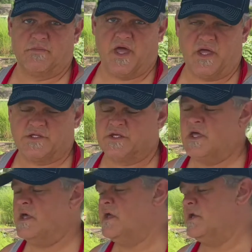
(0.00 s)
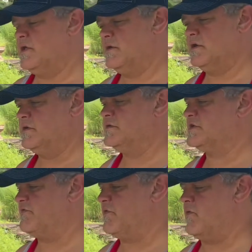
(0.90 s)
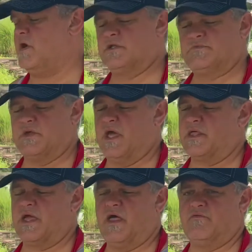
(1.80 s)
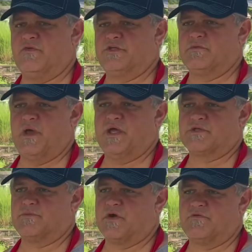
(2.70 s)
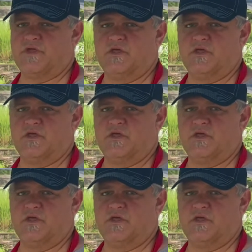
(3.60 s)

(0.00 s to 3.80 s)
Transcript: bags. You can use different ones, but yeah, the gallon freezer bags are perfect.